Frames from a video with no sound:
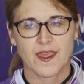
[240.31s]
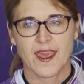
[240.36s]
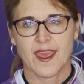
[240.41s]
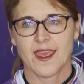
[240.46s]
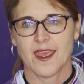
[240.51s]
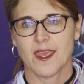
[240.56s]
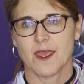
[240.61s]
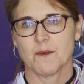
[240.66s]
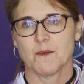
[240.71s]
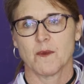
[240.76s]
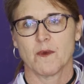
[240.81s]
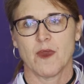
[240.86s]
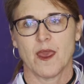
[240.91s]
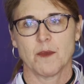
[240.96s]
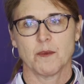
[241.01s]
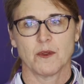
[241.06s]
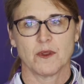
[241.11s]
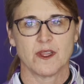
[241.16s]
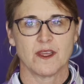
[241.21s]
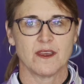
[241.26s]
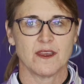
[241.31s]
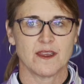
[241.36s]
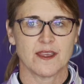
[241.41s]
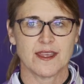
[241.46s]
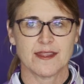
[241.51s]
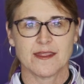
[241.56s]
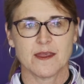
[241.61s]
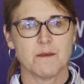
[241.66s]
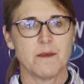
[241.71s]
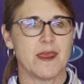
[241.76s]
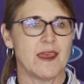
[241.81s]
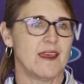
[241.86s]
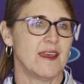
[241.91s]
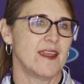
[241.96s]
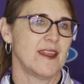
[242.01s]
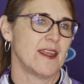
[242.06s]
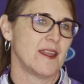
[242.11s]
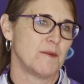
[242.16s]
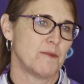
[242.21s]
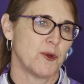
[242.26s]
game, able to get them
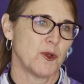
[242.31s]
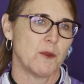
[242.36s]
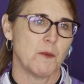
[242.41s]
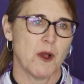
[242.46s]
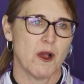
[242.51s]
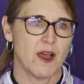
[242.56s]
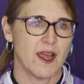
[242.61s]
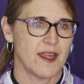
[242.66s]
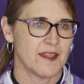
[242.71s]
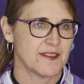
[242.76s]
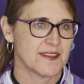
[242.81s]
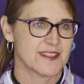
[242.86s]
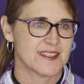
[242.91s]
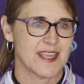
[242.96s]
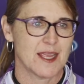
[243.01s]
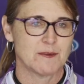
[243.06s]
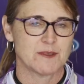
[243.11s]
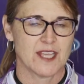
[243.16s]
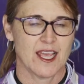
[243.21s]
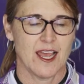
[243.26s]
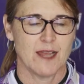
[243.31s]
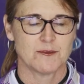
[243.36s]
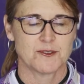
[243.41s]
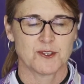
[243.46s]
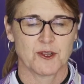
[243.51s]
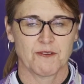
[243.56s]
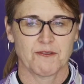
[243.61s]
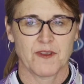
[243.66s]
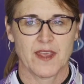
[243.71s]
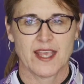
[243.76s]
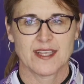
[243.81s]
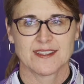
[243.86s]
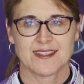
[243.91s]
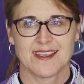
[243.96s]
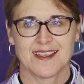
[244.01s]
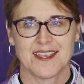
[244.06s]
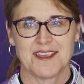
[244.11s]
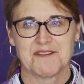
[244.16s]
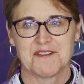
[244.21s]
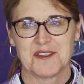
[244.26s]
in and pull them all out at the same time so our fans
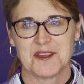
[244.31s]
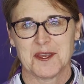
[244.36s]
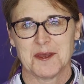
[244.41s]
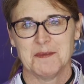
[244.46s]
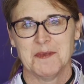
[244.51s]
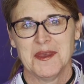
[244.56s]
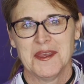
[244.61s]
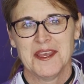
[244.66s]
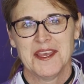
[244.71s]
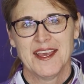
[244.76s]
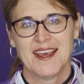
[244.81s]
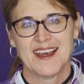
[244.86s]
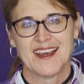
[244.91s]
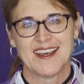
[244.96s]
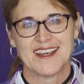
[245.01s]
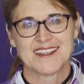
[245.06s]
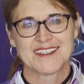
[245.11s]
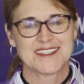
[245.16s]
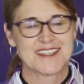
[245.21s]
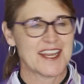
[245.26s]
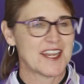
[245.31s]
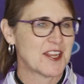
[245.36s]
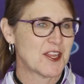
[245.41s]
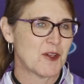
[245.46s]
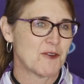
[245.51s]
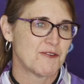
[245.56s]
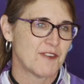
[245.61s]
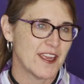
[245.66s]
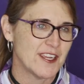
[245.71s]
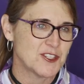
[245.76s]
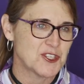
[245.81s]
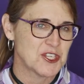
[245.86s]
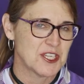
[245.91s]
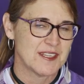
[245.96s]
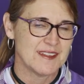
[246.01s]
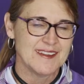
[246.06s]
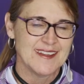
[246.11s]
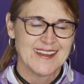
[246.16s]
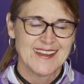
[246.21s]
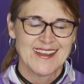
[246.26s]
could give them a standing
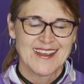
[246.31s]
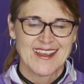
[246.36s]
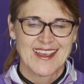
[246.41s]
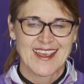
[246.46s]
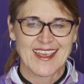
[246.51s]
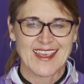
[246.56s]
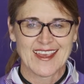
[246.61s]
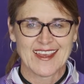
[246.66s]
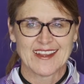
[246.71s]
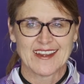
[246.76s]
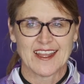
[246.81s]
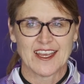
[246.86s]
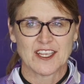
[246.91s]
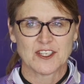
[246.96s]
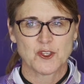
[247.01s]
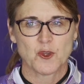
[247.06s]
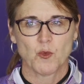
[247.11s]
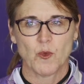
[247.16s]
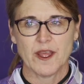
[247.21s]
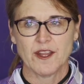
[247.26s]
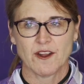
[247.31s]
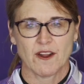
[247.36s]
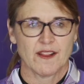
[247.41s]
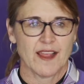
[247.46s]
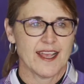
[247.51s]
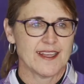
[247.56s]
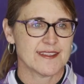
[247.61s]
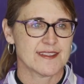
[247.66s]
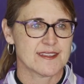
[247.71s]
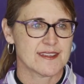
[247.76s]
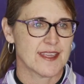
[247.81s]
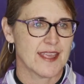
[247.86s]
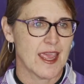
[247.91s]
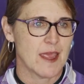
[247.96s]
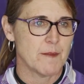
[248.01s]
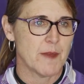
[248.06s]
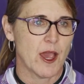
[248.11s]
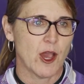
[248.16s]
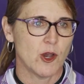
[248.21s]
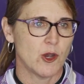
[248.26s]
ovation. And to win our last
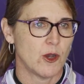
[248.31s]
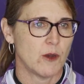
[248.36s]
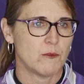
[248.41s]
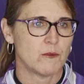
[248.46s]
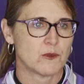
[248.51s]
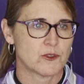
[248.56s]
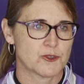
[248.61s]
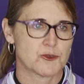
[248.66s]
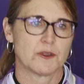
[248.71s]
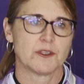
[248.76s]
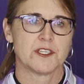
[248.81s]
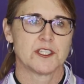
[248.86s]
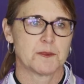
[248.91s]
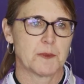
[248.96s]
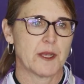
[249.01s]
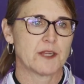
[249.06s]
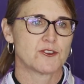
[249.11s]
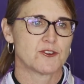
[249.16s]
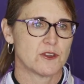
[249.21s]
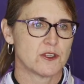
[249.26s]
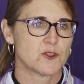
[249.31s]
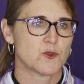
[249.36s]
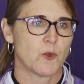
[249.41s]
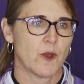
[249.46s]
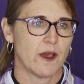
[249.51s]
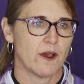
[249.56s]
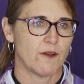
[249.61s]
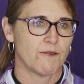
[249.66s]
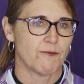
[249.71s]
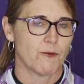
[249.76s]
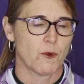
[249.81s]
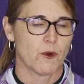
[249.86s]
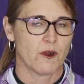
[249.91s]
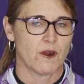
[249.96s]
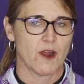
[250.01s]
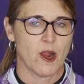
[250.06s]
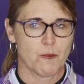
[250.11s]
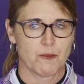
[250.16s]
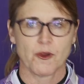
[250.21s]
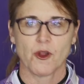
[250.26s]
game at home was really special as well for
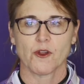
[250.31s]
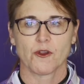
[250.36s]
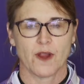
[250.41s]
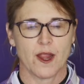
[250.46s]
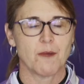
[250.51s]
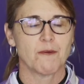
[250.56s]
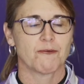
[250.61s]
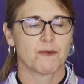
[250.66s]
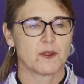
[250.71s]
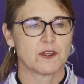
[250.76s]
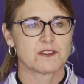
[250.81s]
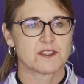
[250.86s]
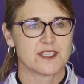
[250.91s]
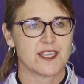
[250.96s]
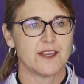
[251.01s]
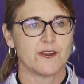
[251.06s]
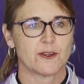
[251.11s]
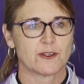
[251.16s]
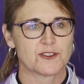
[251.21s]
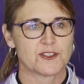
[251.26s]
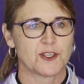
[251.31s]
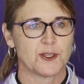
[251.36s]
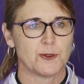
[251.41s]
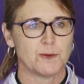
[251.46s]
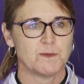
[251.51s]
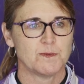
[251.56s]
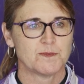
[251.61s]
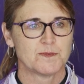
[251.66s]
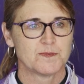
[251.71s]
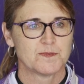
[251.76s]
our program, for those seniors too.